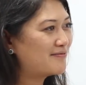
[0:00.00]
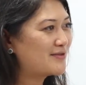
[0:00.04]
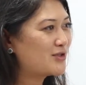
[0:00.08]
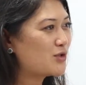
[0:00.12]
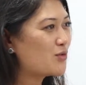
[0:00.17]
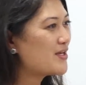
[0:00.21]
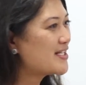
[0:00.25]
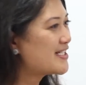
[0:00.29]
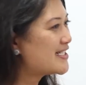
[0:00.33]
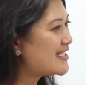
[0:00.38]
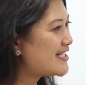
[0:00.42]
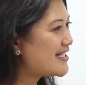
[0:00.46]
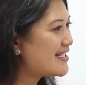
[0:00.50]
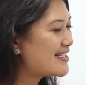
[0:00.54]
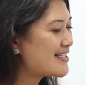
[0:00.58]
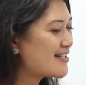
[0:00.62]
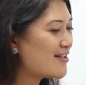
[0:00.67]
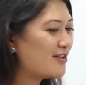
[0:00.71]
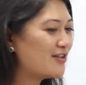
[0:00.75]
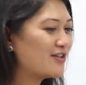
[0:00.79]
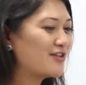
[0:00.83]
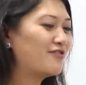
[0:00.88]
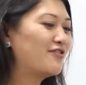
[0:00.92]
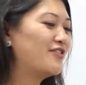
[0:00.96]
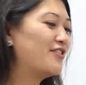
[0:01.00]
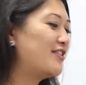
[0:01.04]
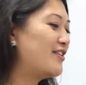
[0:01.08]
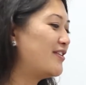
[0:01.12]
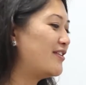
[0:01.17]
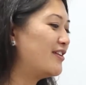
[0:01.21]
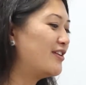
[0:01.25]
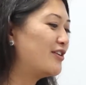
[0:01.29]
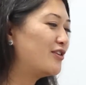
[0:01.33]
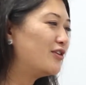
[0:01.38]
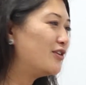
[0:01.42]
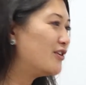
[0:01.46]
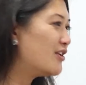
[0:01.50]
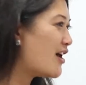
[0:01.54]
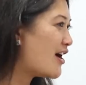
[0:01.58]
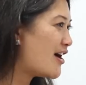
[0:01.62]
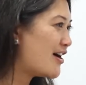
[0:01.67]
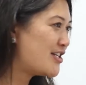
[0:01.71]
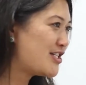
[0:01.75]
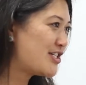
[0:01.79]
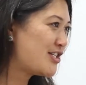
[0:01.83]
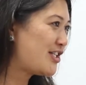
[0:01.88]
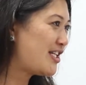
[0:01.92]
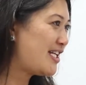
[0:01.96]
twisties. I'll look for the little
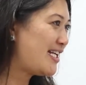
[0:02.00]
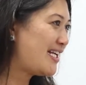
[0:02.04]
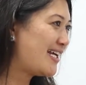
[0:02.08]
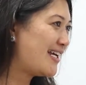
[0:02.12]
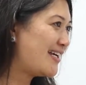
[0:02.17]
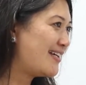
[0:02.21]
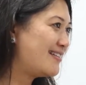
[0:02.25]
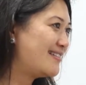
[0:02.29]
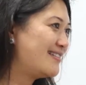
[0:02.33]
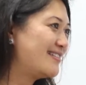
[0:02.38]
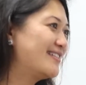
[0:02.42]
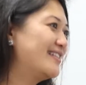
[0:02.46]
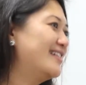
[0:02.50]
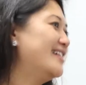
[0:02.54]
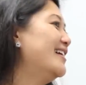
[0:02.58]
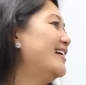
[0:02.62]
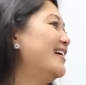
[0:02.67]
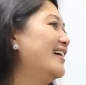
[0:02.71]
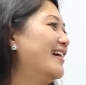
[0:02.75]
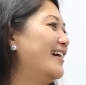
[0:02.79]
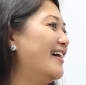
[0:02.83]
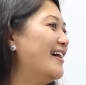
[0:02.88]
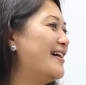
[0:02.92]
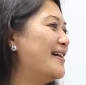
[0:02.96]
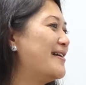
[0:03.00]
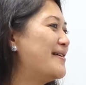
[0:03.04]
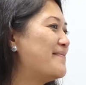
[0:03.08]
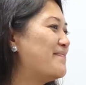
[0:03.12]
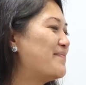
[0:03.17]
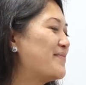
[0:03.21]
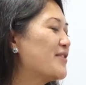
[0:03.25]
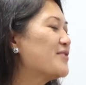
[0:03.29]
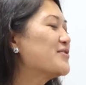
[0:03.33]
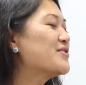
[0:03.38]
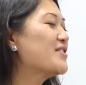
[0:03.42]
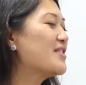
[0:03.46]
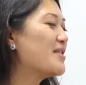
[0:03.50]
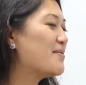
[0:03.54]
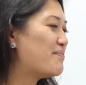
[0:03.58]
lodge at the end. Those are the